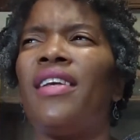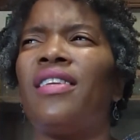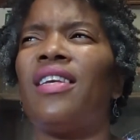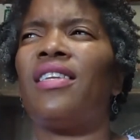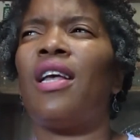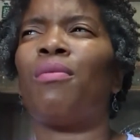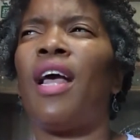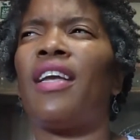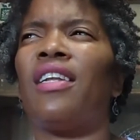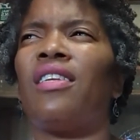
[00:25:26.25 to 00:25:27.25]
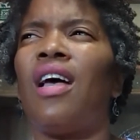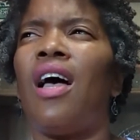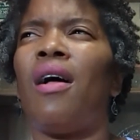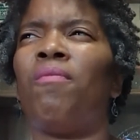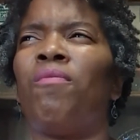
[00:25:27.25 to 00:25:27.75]
It seems like it's
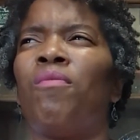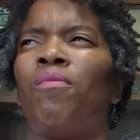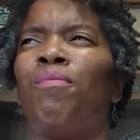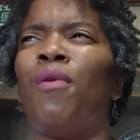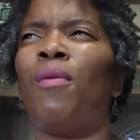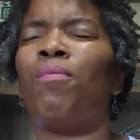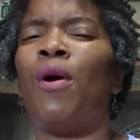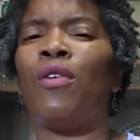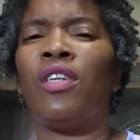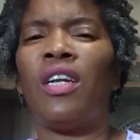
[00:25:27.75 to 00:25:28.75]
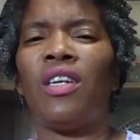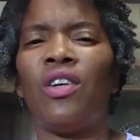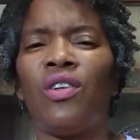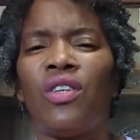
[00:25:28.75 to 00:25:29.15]
boosting